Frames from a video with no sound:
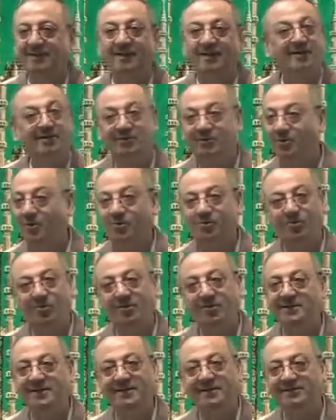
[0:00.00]
no
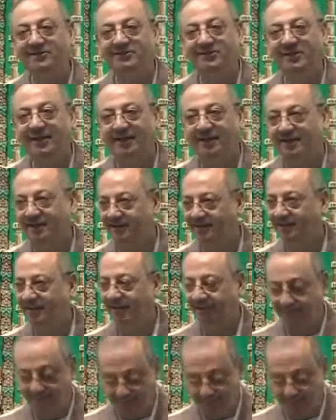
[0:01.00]
quantities here. Okay,